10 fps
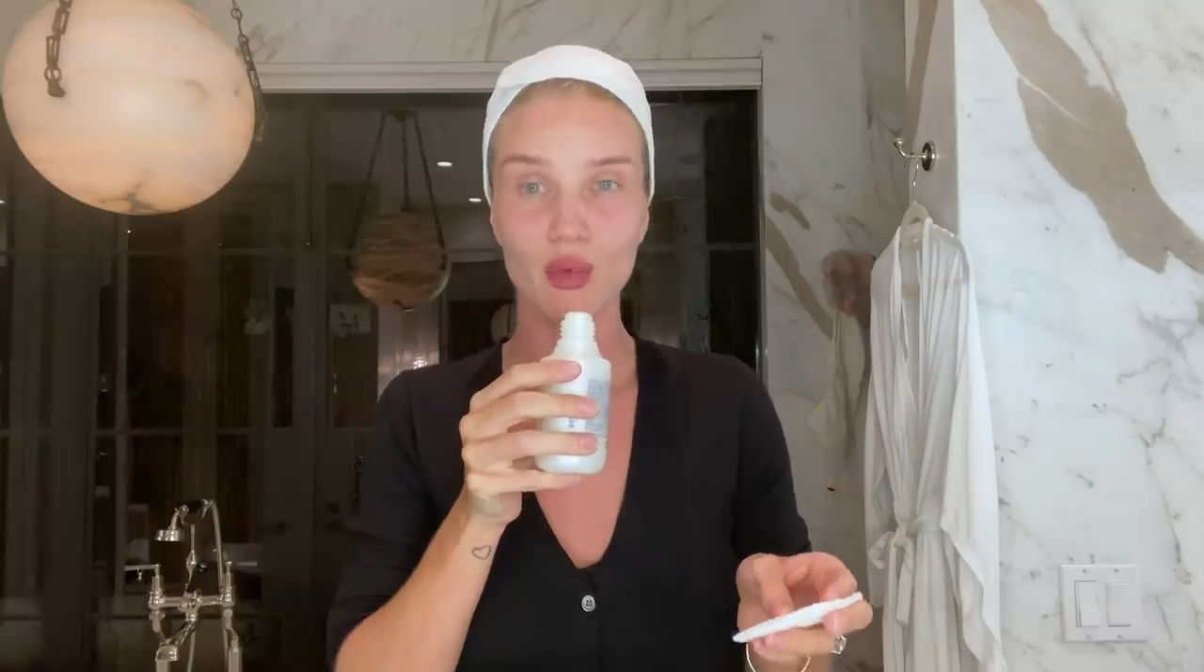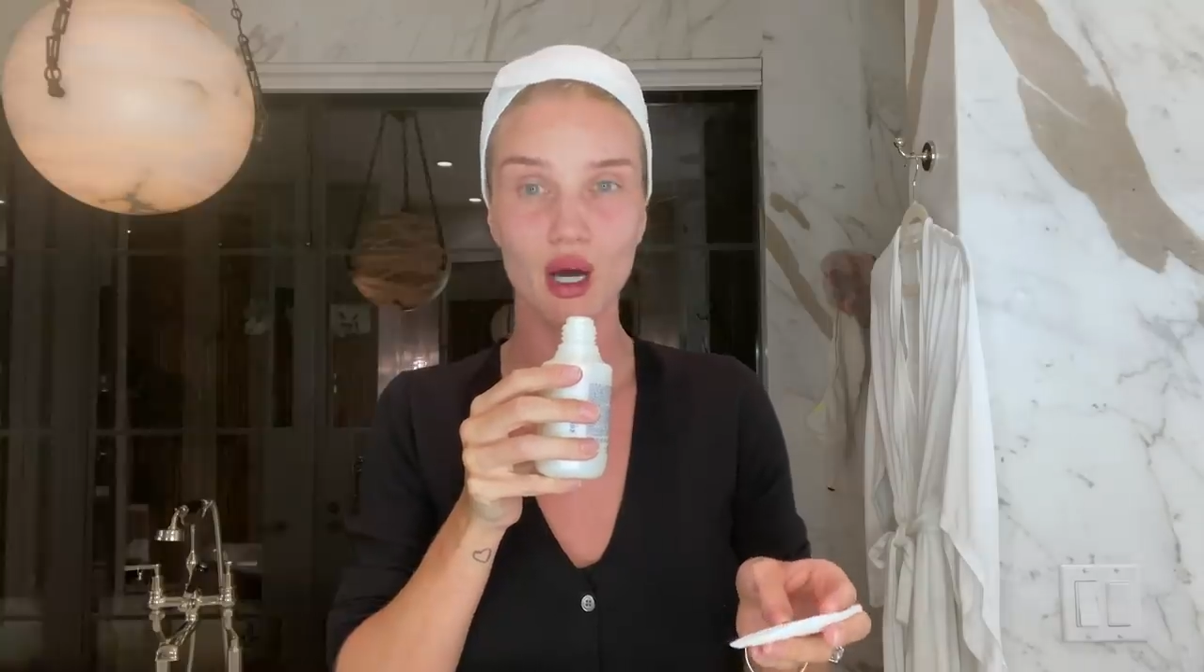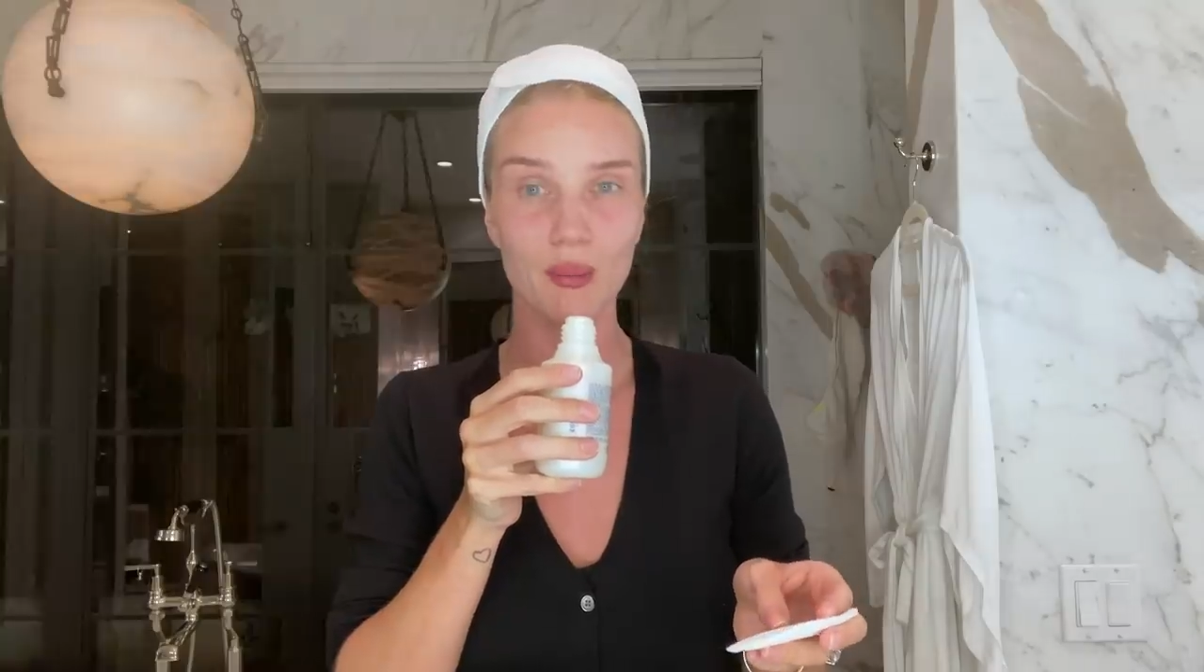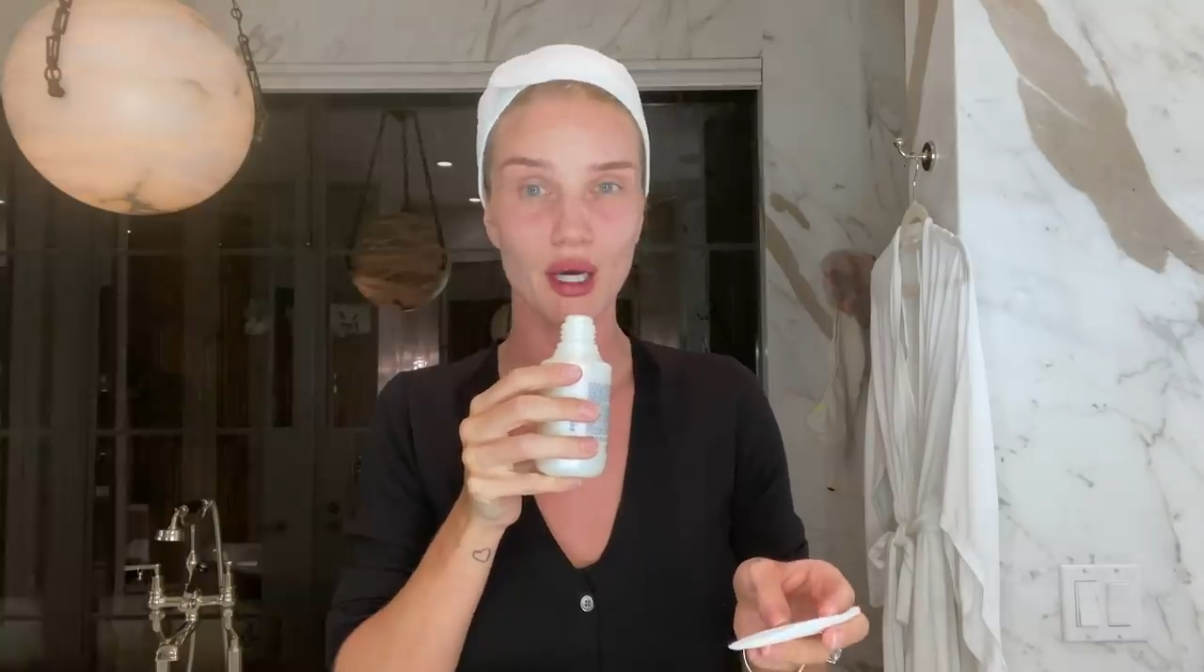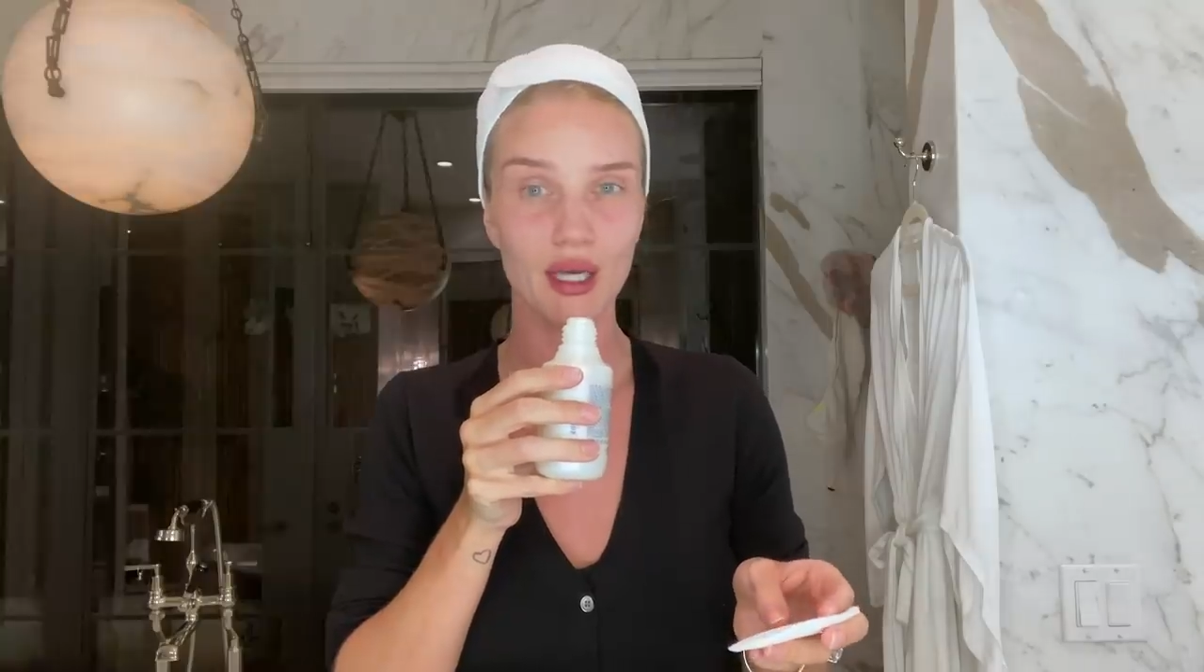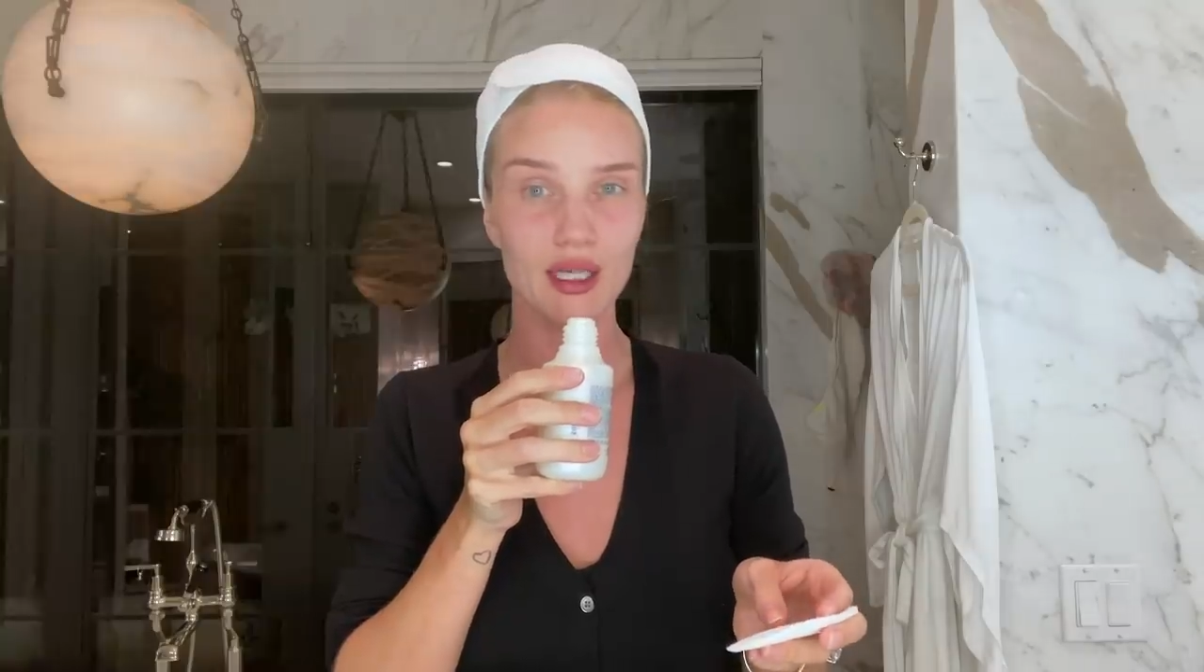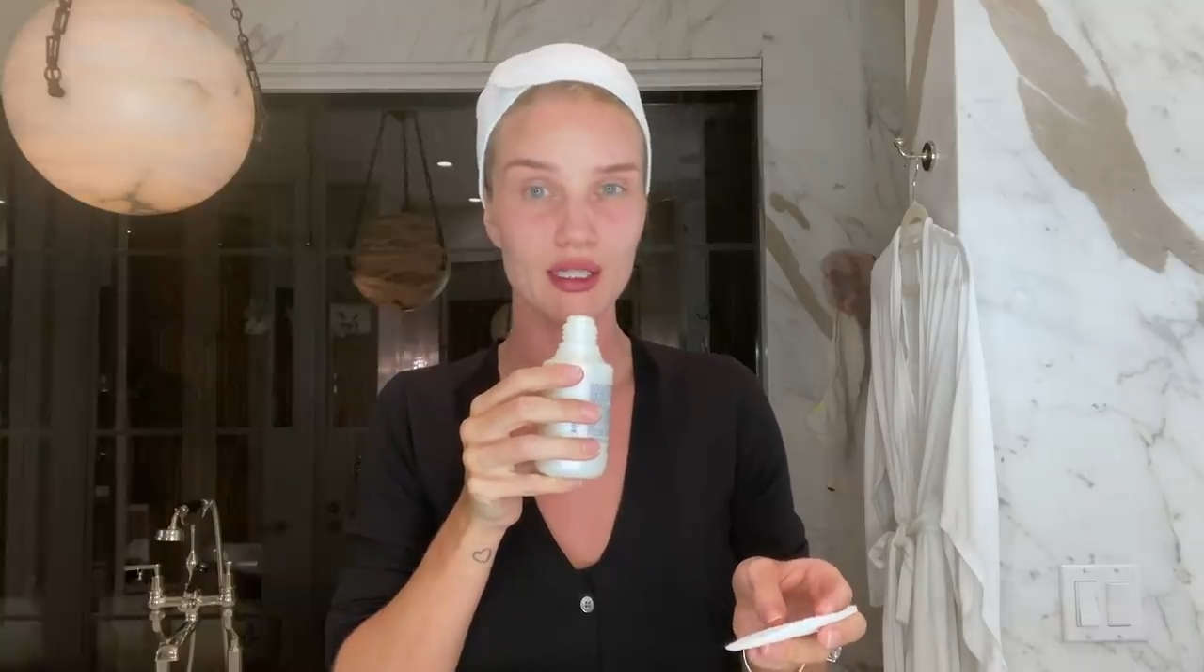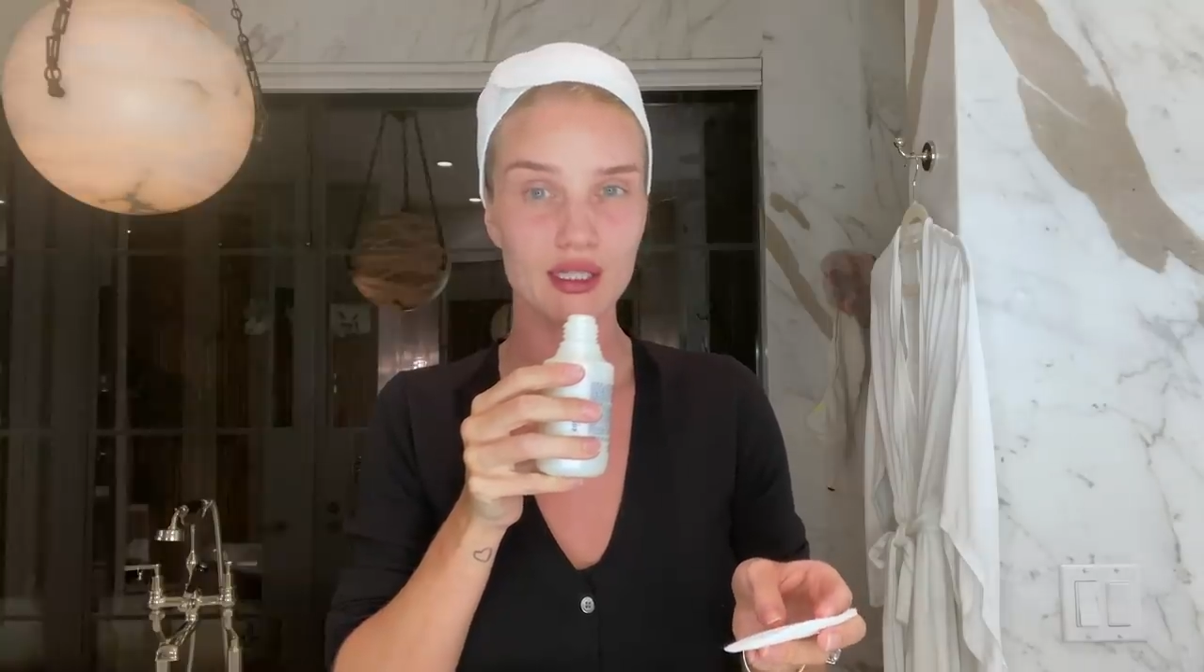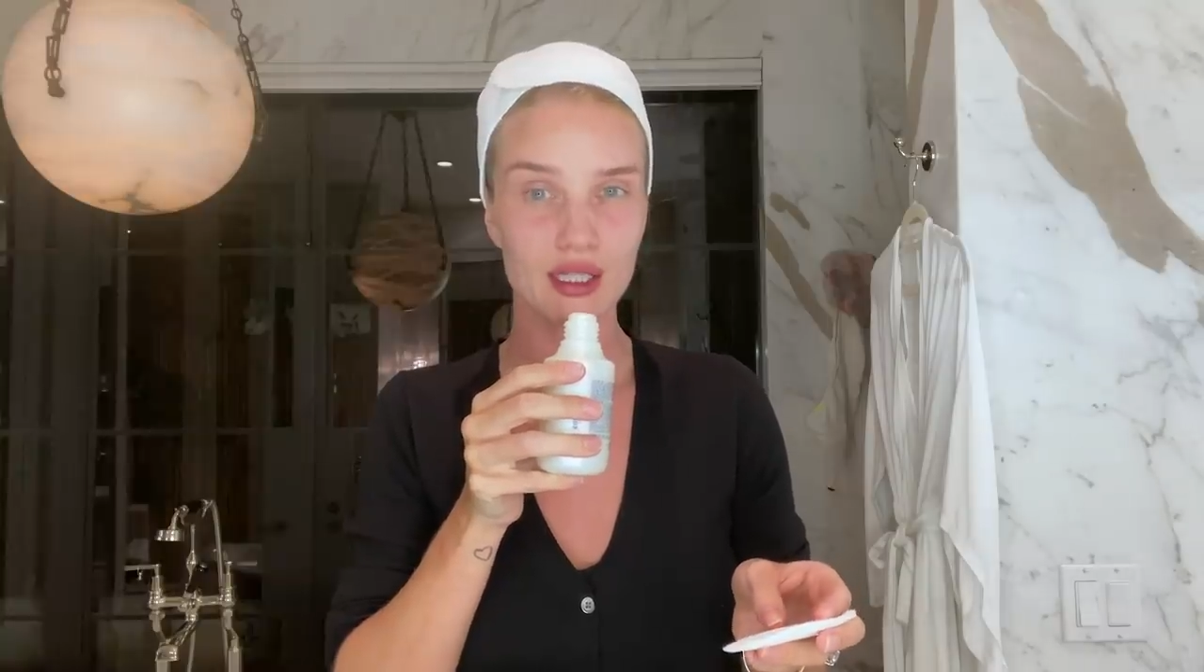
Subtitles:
Marmite and